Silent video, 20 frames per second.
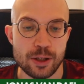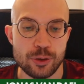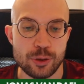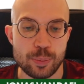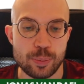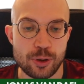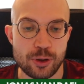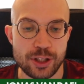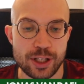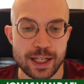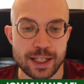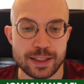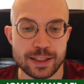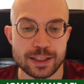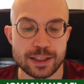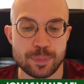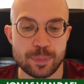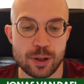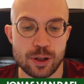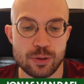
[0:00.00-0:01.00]
to protect
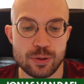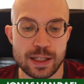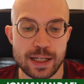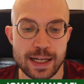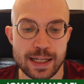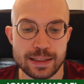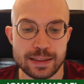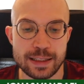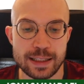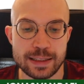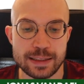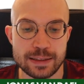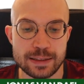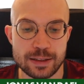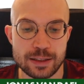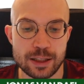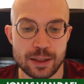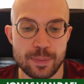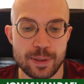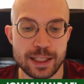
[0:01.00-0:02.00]
this pawn and then
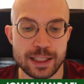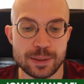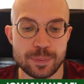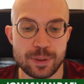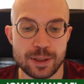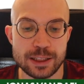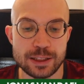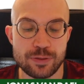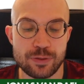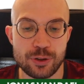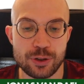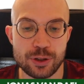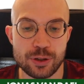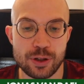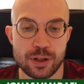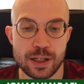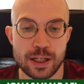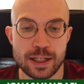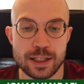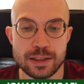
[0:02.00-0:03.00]
make space for your
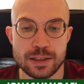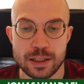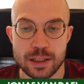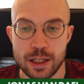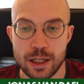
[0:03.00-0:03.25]
knight,